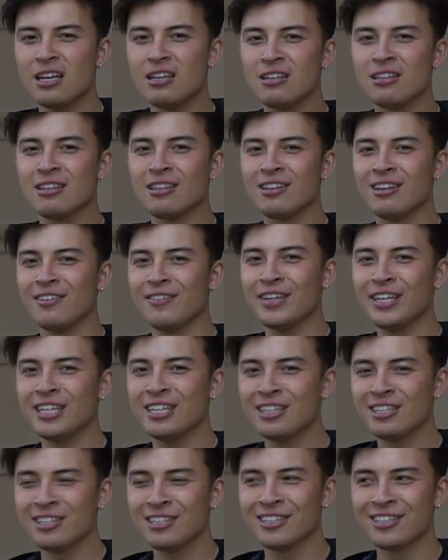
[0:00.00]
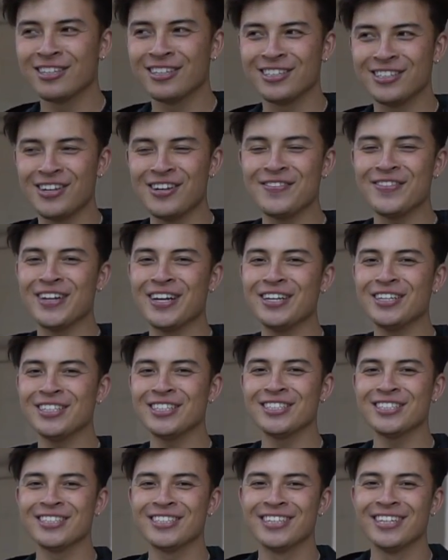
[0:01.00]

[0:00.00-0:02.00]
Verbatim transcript: I mean, is there anything else?